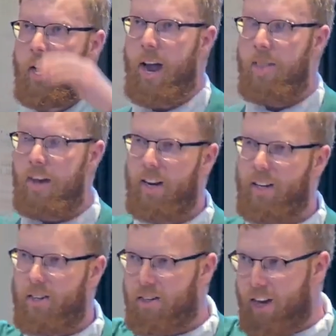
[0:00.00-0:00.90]
and then
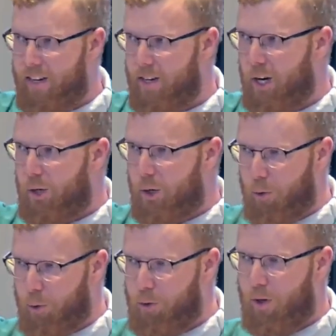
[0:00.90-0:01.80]
his descent to
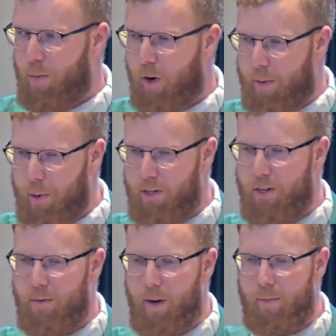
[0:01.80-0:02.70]
Jerusalem where he puts
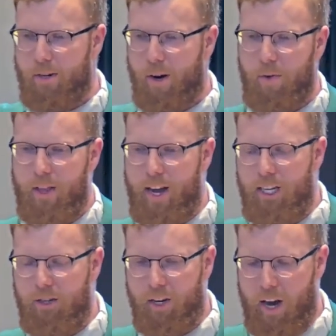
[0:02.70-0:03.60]
himself in the
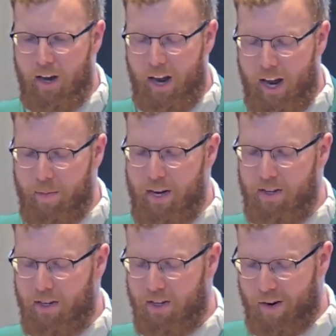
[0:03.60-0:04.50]
hands of his
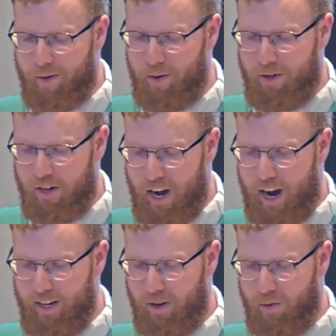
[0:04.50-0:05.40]
enemies and suffers and
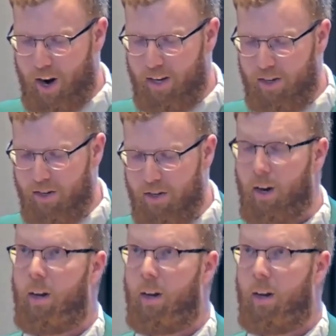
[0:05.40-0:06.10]
dies and rises.